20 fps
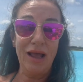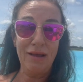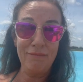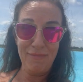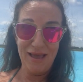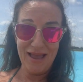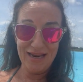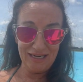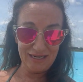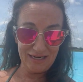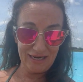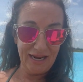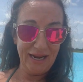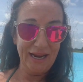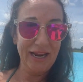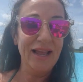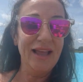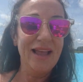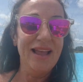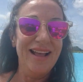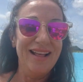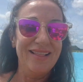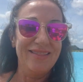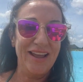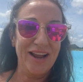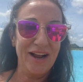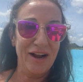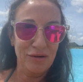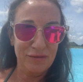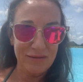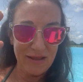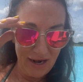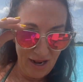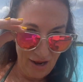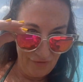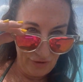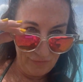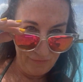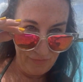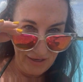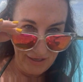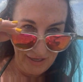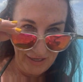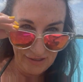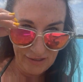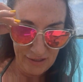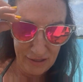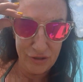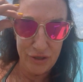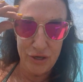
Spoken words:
amenity there that everybody can